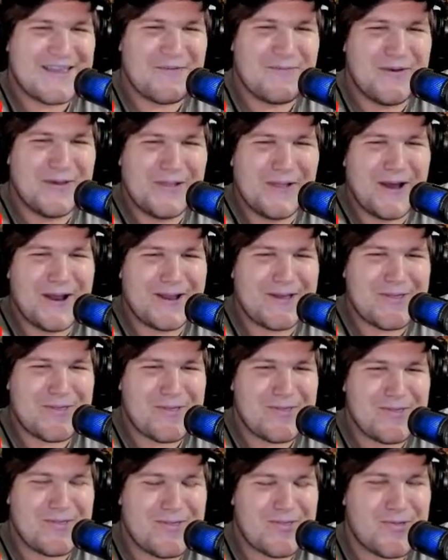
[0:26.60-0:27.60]
give me like
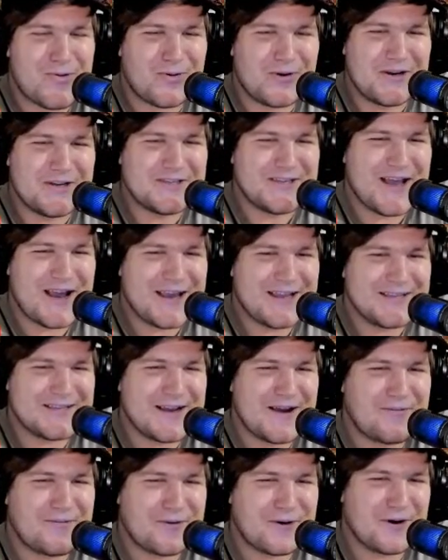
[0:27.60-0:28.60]
three seconds
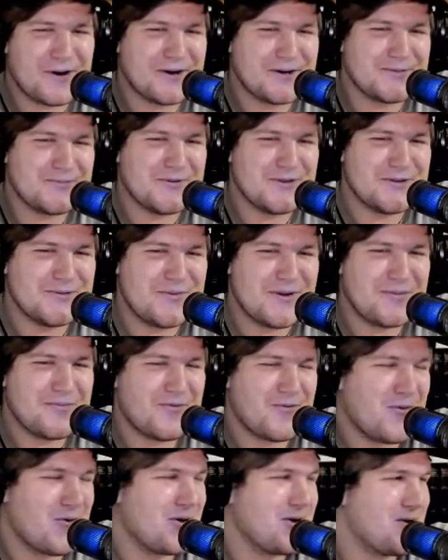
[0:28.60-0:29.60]
after he hears me speak
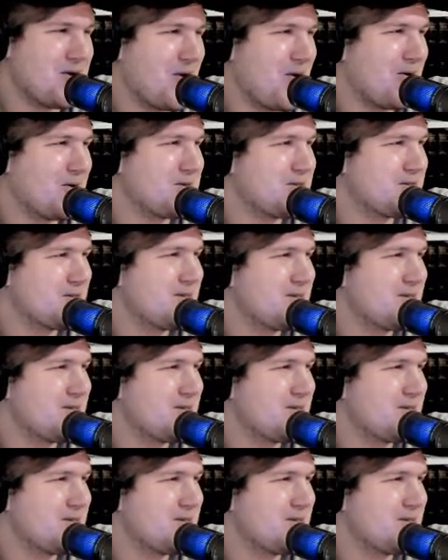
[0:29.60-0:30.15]
before he talks.